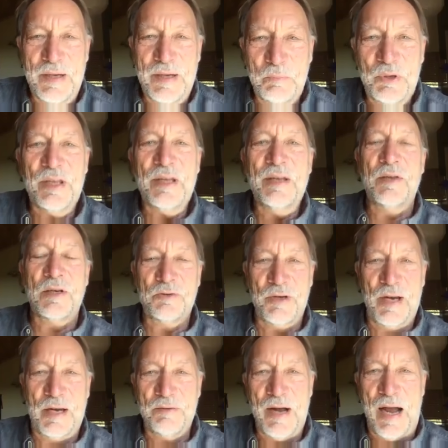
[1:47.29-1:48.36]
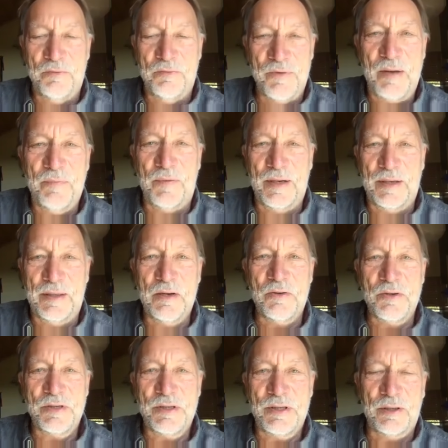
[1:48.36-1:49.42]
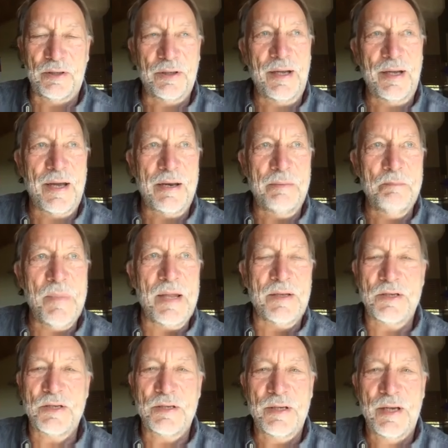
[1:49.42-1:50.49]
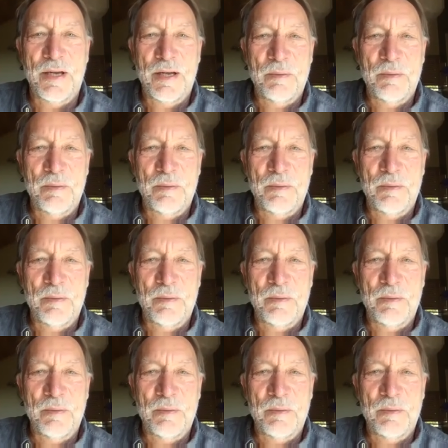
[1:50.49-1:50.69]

Within the great unraveling, there is still an immense